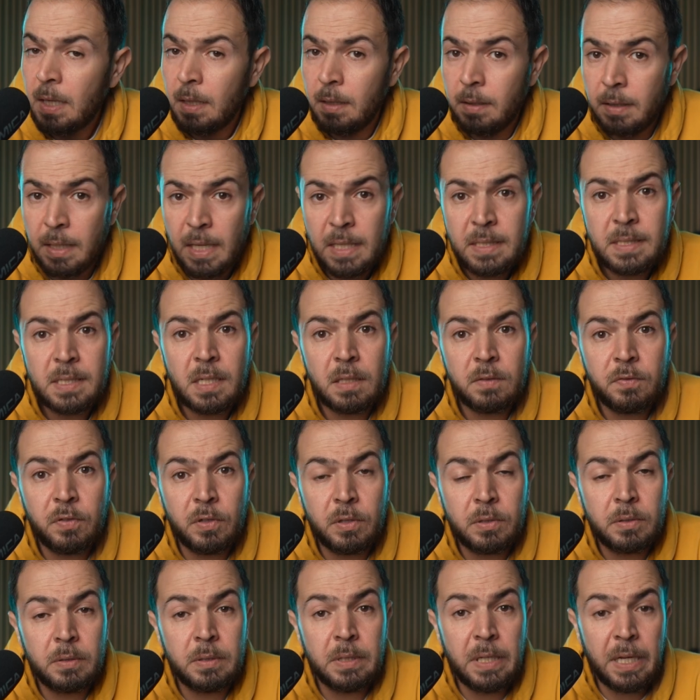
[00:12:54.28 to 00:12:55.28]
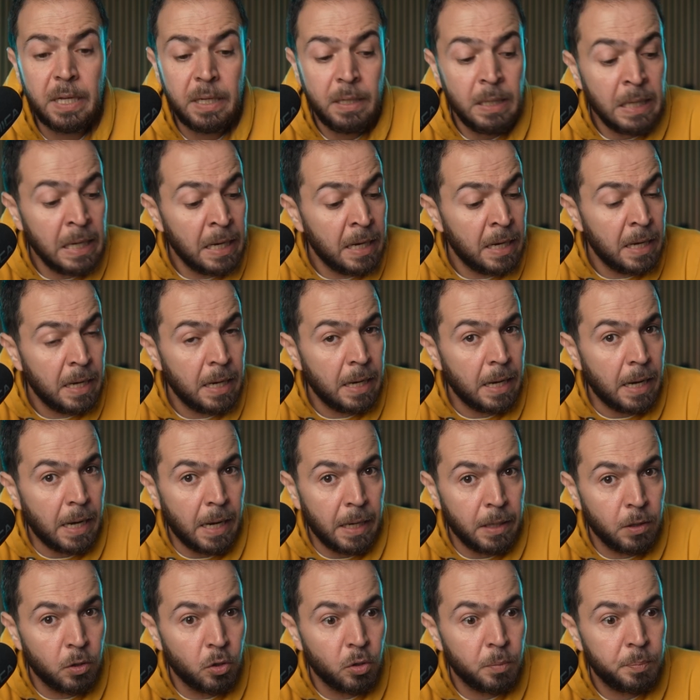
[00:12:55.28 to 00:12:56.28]
that's it for today.
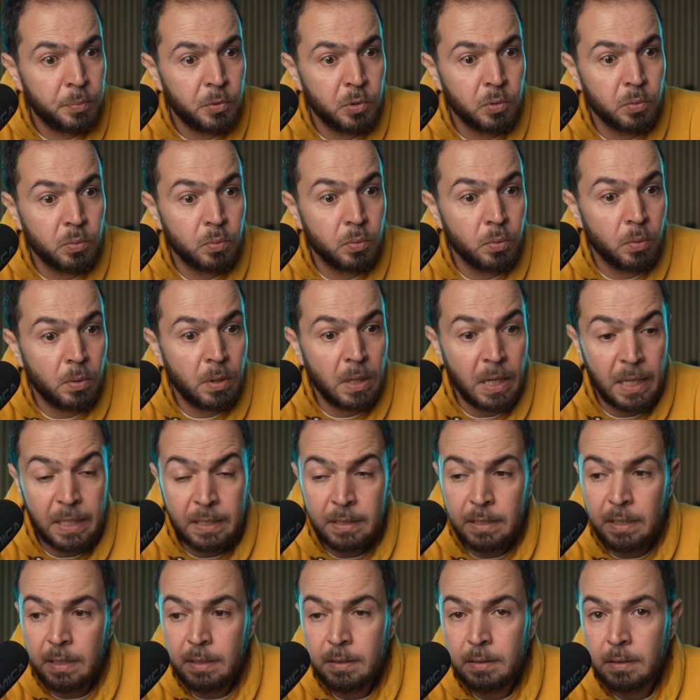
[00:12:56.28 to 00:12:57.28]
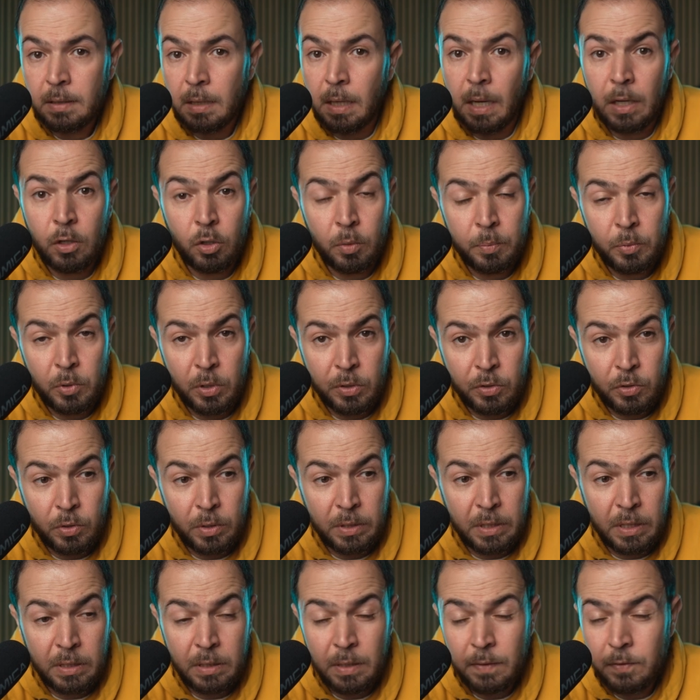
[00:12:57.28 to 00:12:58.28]
I hope you liked it. I hope you
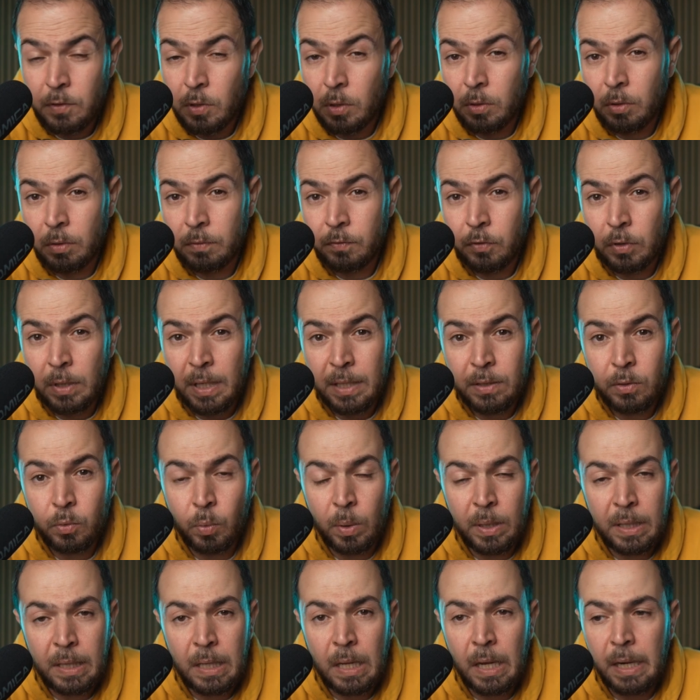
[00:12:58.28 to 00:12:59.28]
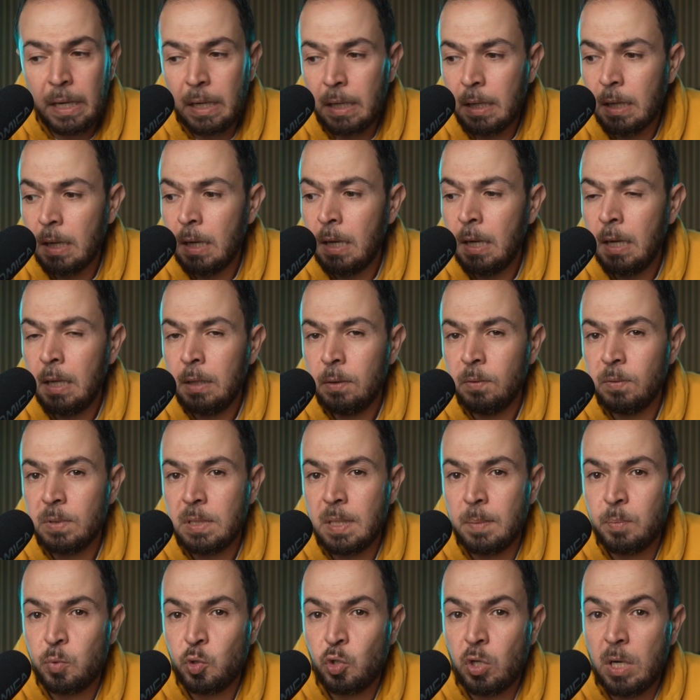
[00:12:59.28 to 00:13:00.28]
enjoyed it. If so, don't forget to hit like, to
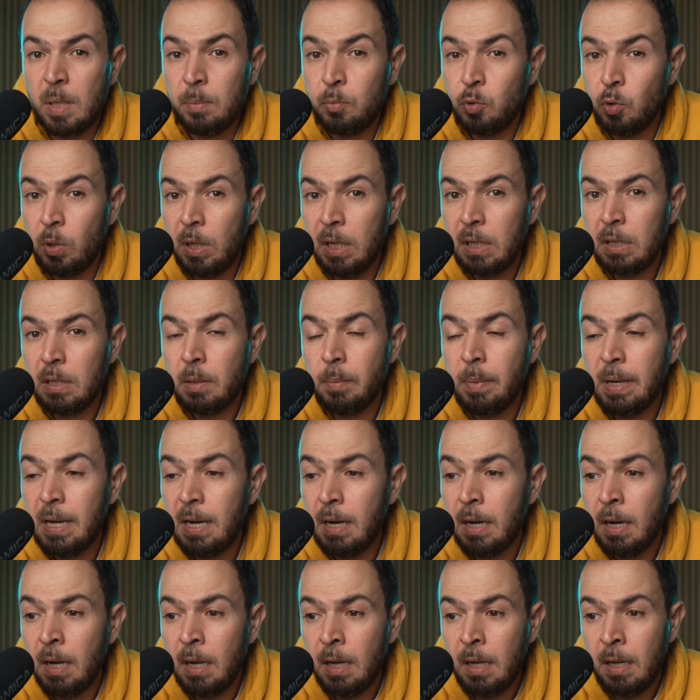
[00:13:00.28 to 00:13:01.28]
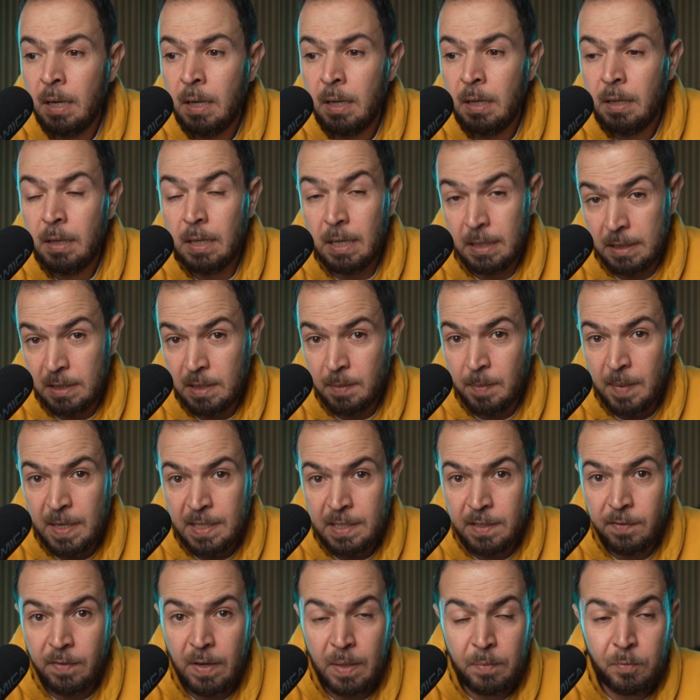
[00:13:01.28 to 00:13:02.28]
subscribe, to ring the bell. That's a
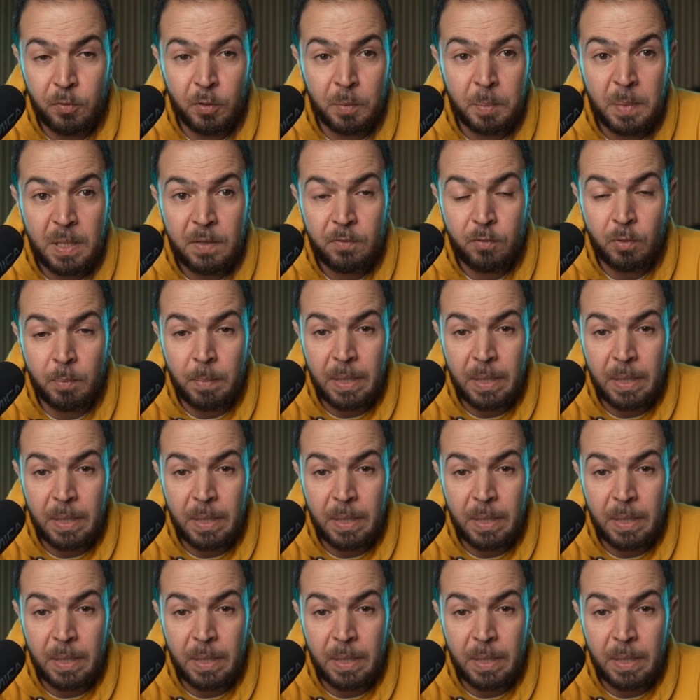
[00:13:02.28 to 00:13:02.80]
massive help for me, for